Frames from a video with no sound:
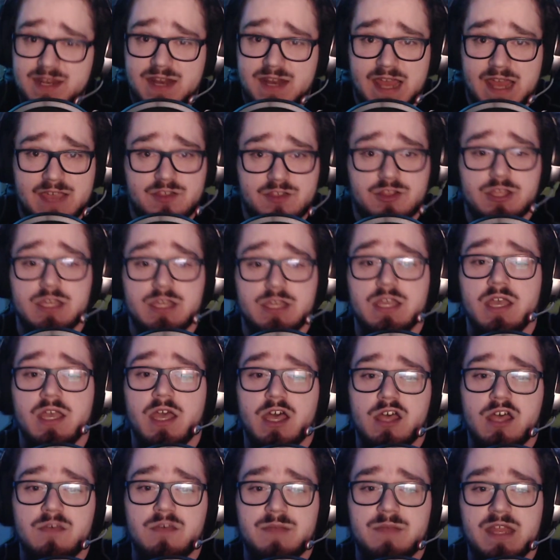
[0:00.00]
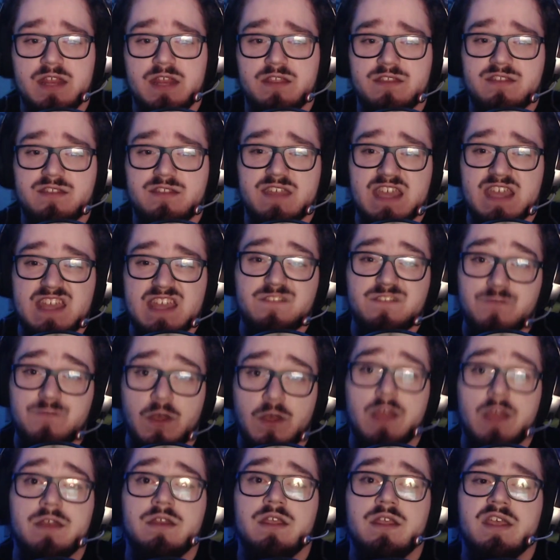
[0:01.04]
actually. And it's
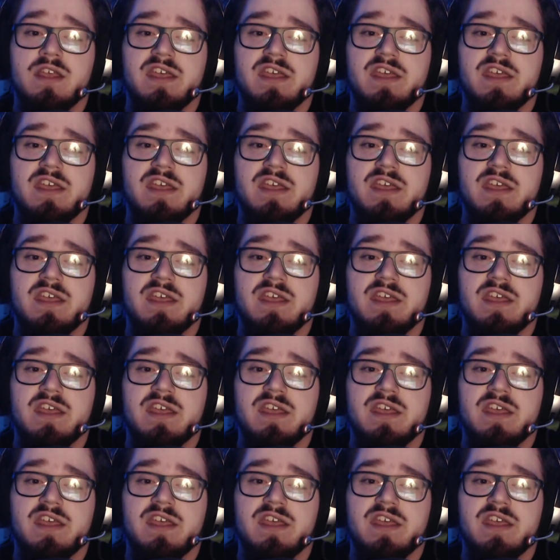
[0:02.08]
fun.